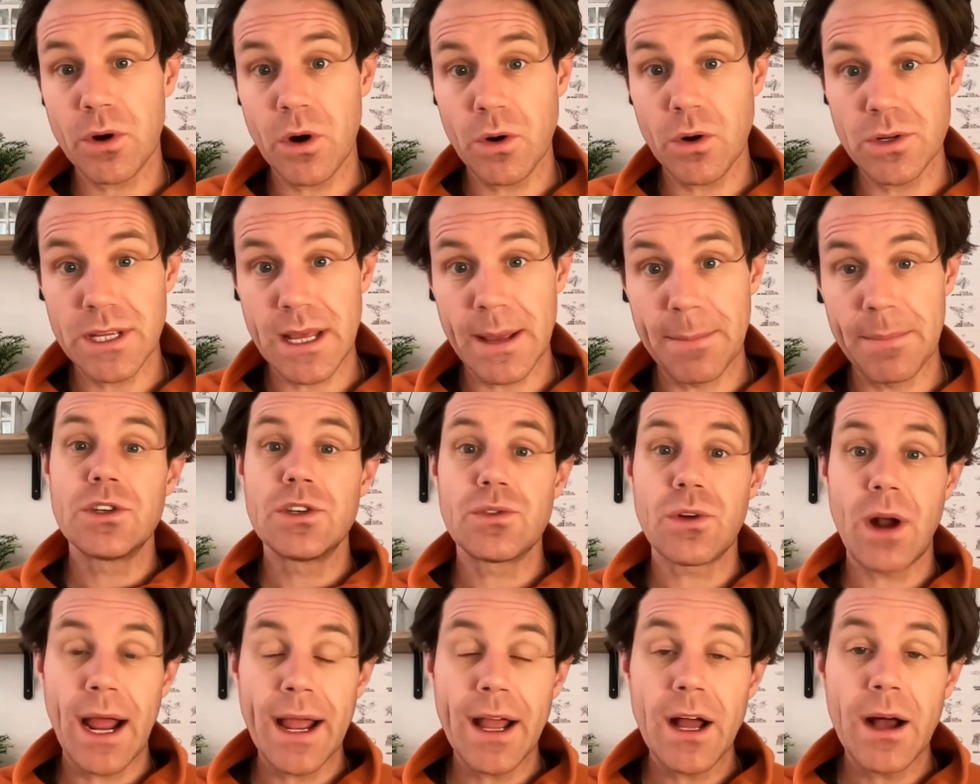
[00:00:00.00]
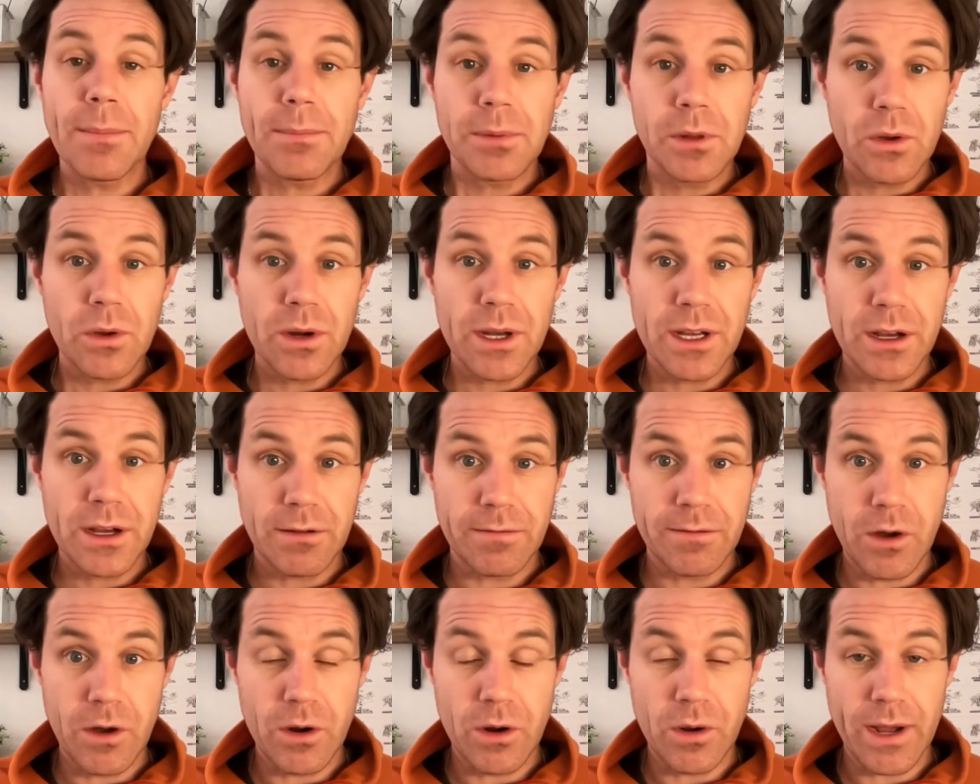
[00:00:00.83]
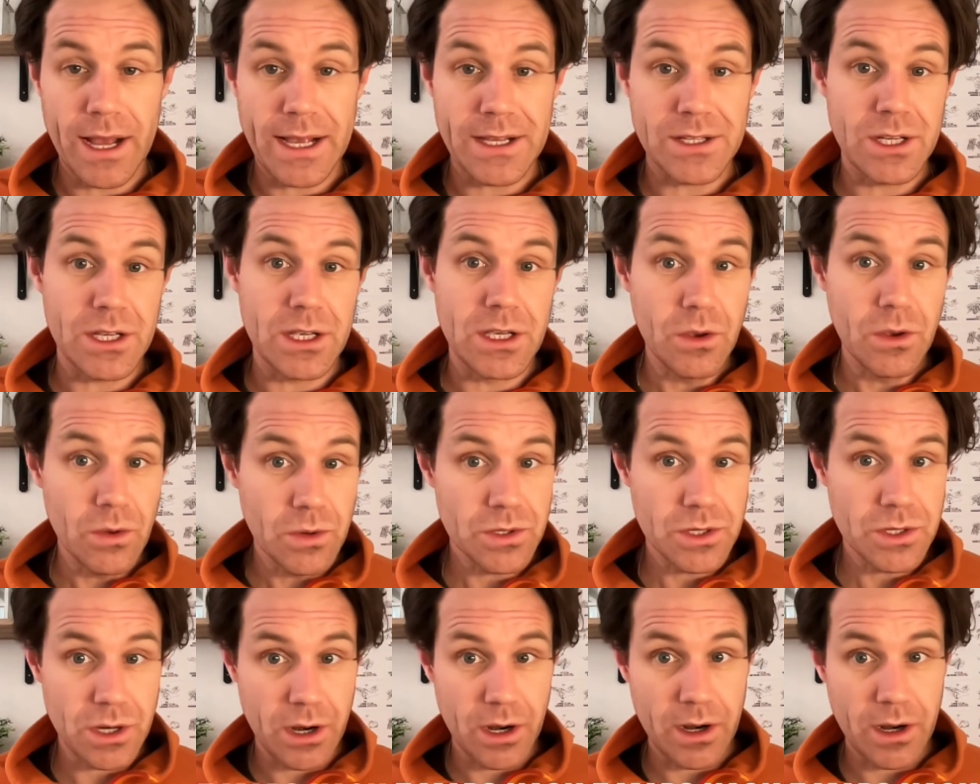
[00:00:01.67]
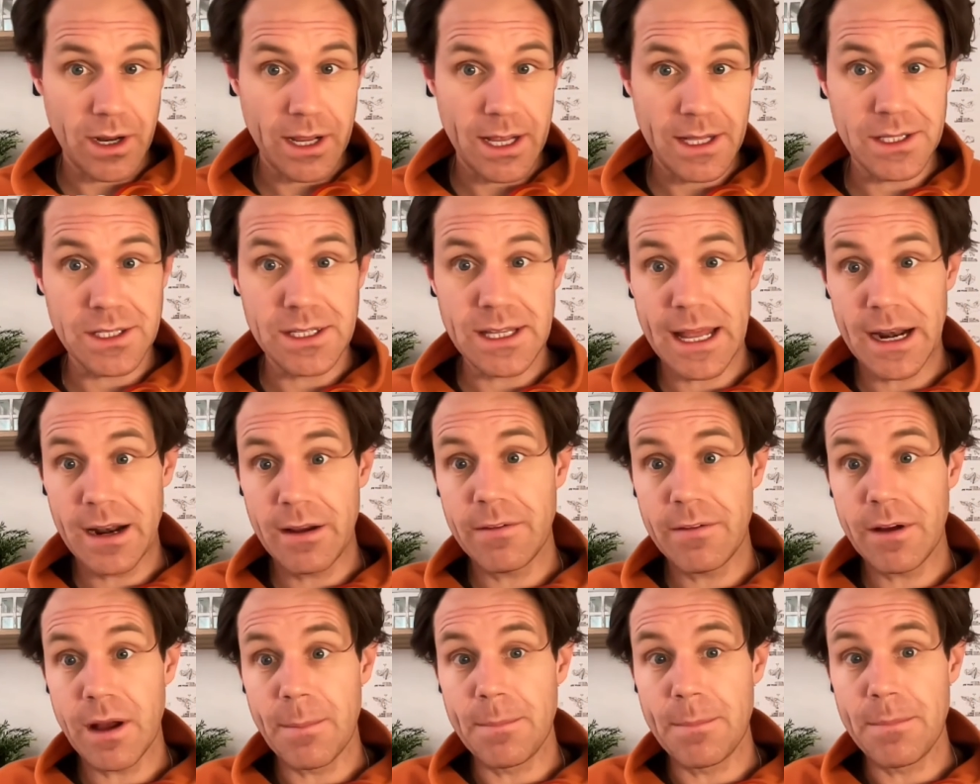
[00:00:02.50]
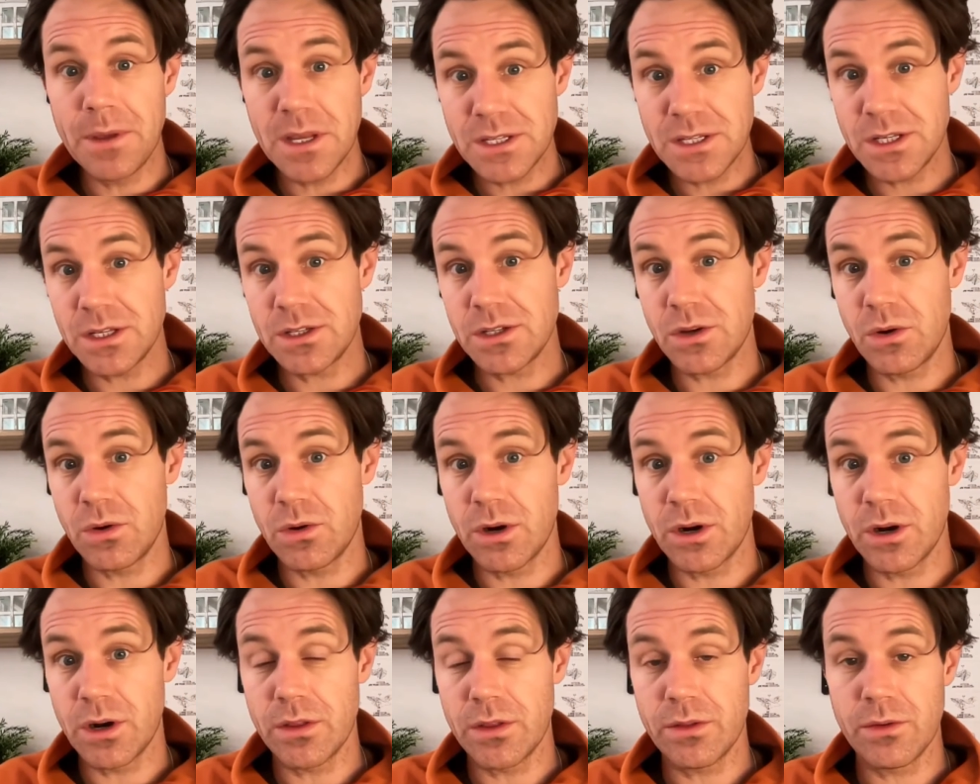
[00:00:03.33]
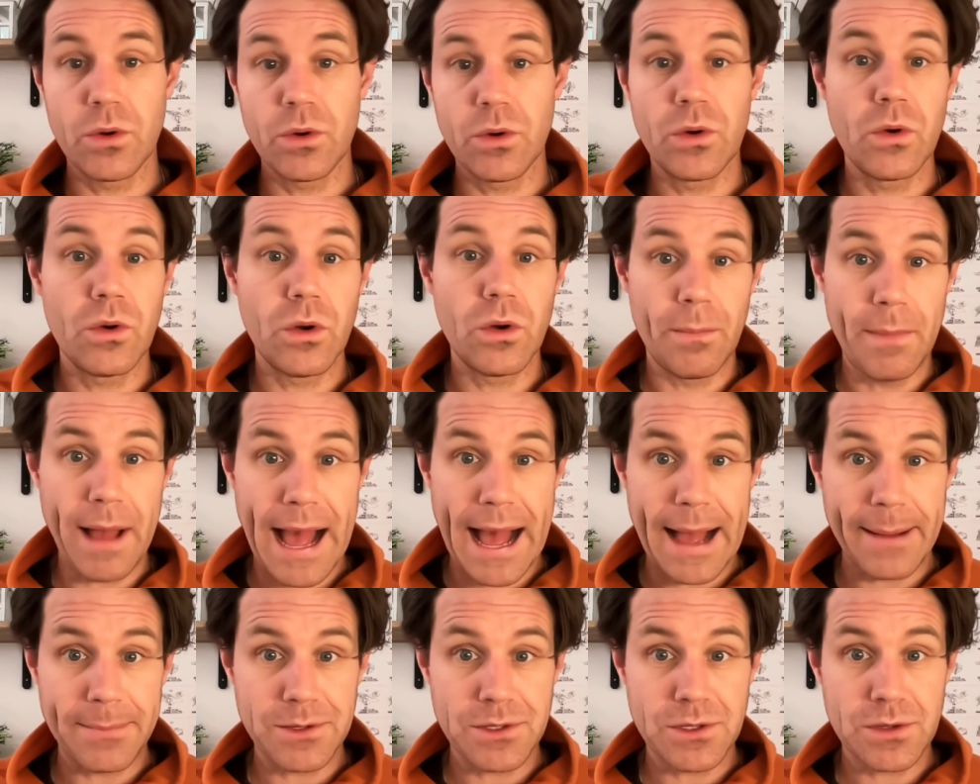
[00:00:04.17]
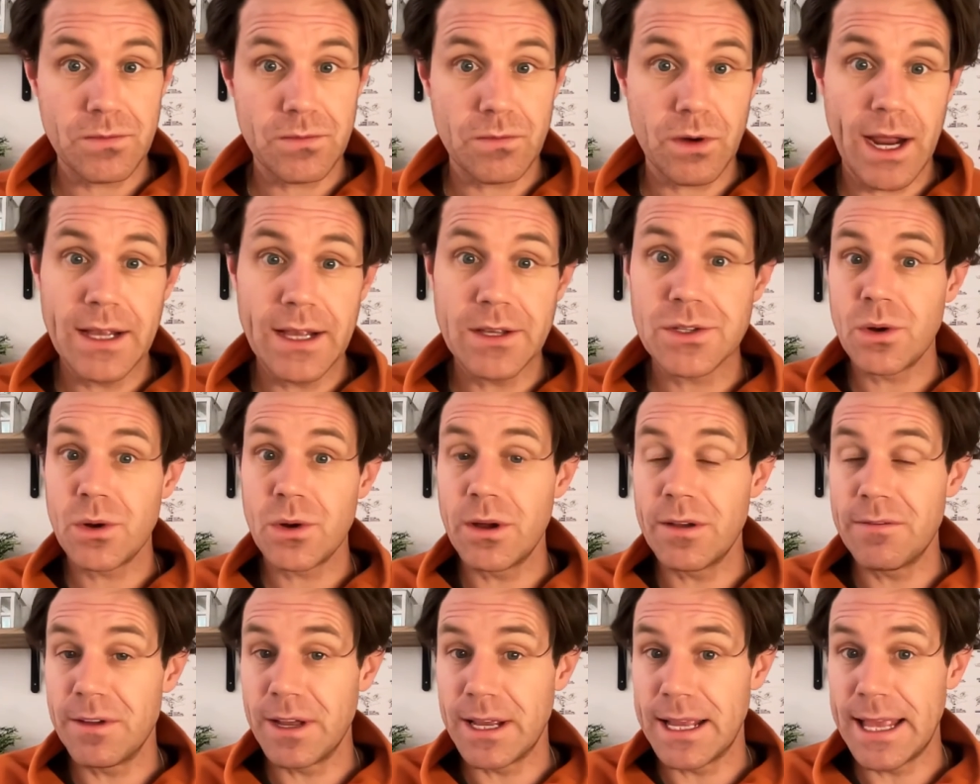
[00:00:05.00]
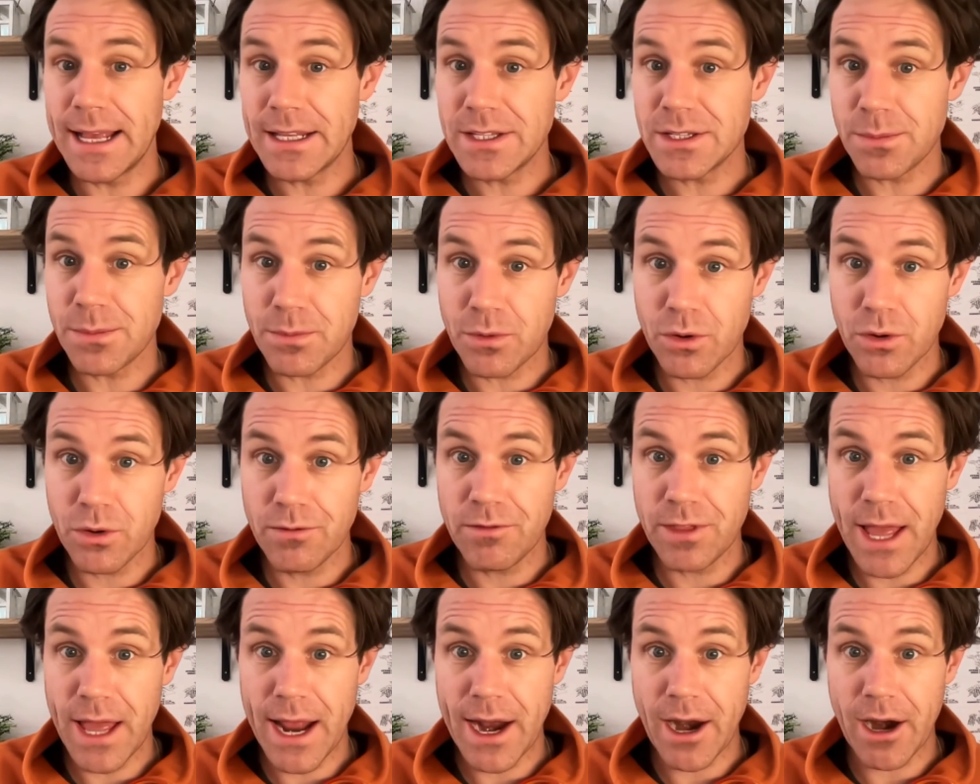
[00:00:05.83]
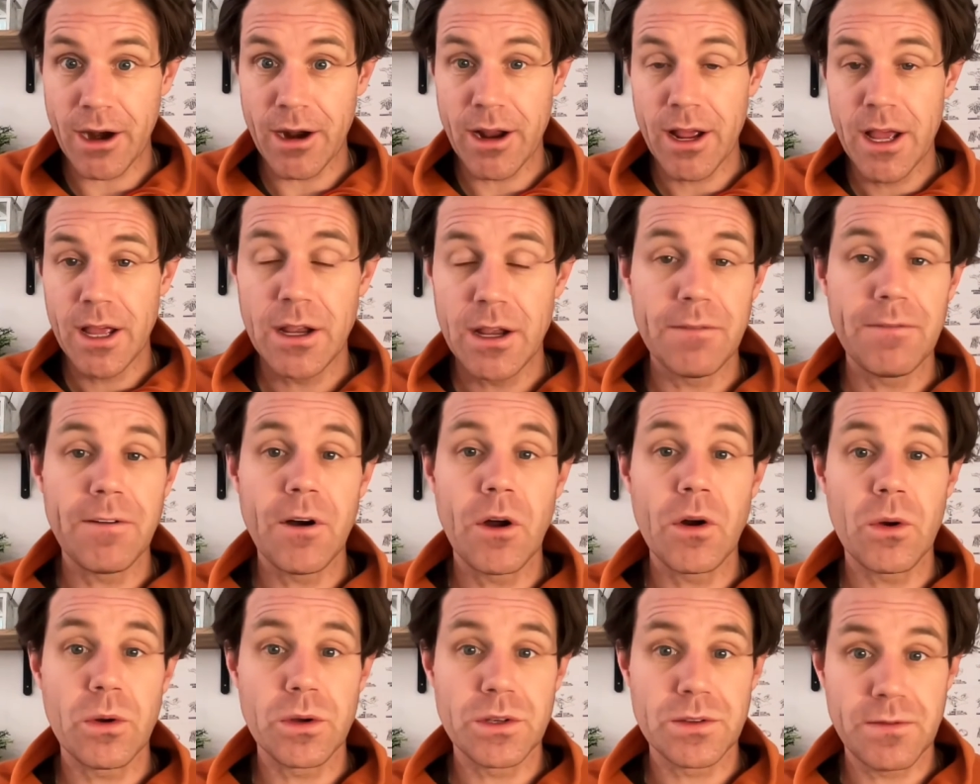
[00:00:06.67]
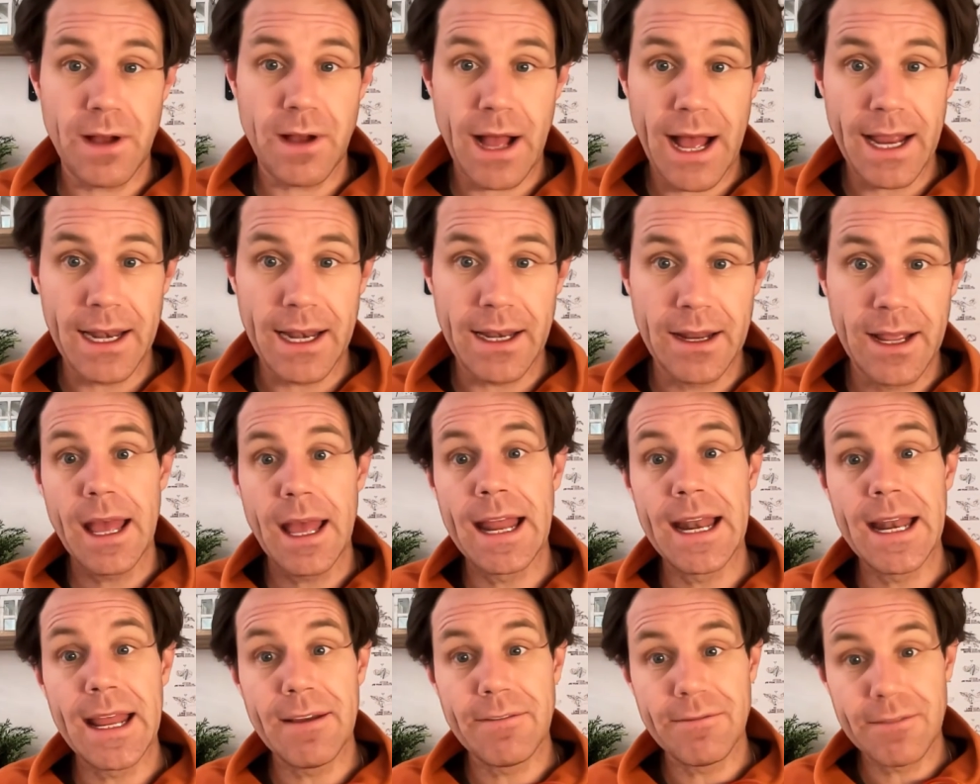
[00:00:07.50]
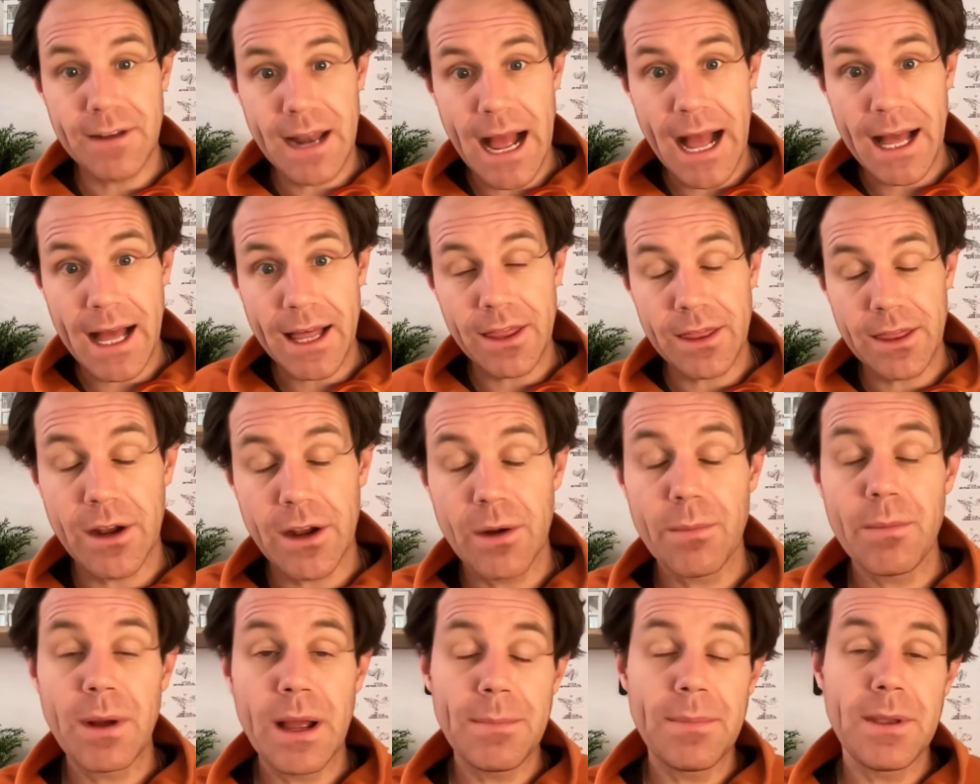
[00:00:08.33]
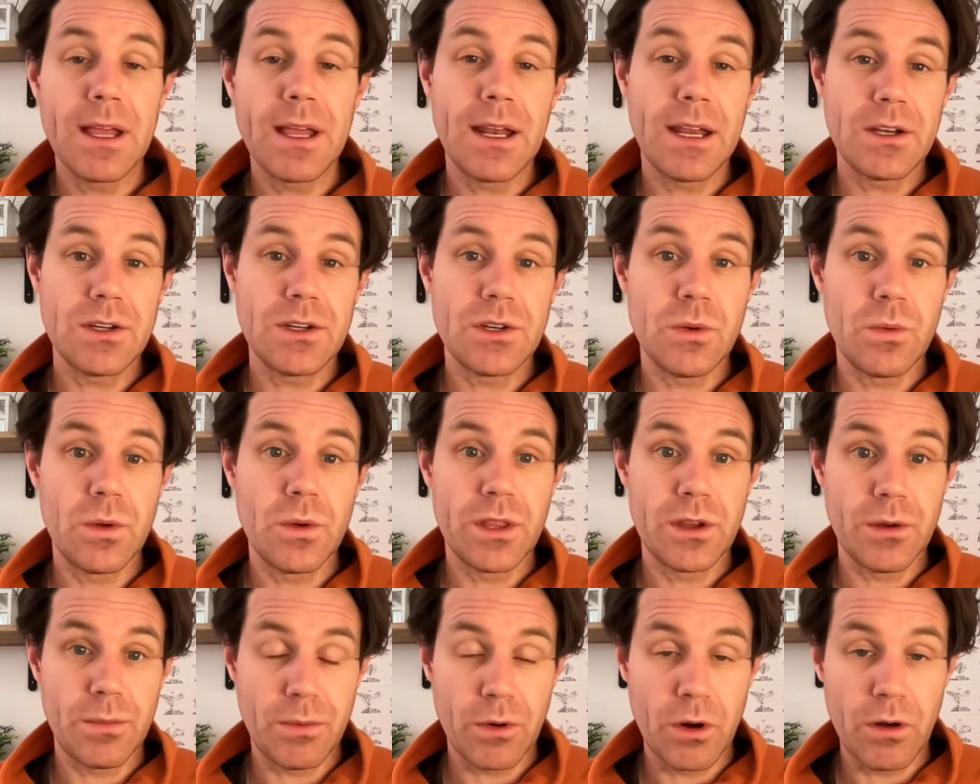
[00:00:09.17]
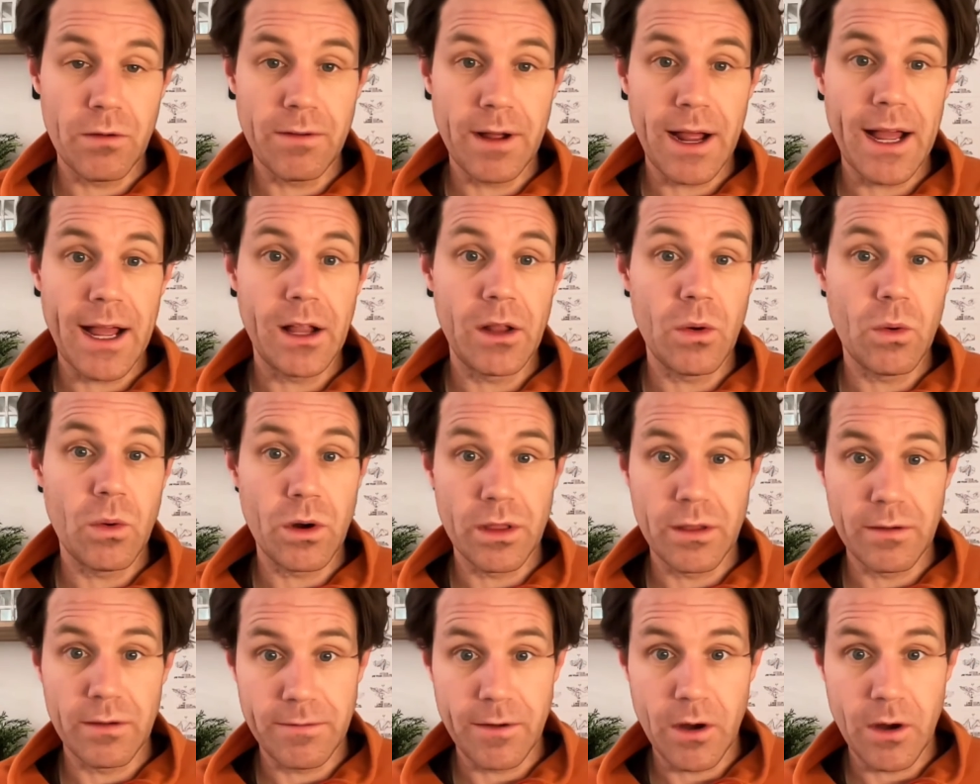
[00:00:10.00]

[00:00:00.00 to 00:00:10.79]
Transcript: pro tip try uploading your photo as a user instead of a business owner through Google Maps, right? So if it gets approved there, your photo is fine. And if not, there might be an issue with your profile or the